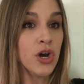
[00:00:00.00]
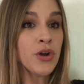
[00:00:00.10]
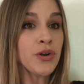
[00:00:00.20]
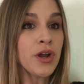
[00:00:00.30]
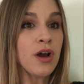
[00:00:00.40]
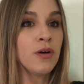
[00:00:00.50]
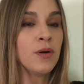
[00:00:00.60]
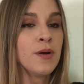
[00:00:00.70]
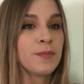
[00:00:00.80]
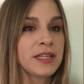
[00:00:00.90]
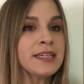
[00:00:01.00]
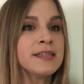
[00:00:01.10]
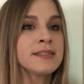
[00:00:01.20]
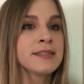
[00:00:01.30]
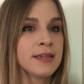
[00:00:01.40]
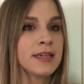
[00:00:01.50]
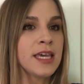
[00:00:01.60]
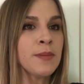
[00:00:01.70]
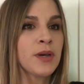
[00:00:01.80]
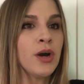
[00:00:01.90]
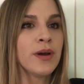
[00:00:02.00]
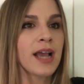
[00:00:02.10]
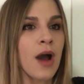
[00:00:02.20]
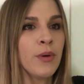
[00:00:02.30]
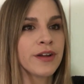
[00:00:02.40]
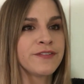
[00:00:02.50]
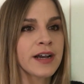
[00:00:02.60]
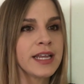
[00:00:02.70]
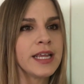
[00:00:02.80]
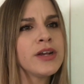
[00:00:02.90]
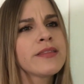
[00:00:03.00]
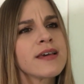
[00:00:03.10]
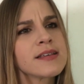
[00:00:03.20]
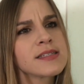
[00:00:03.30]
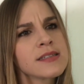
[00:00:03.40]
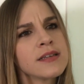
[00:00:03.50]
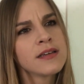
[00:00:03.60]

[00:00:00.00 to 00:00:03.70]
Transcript: No, no, no. Please, keep going. I want to fucking hear this.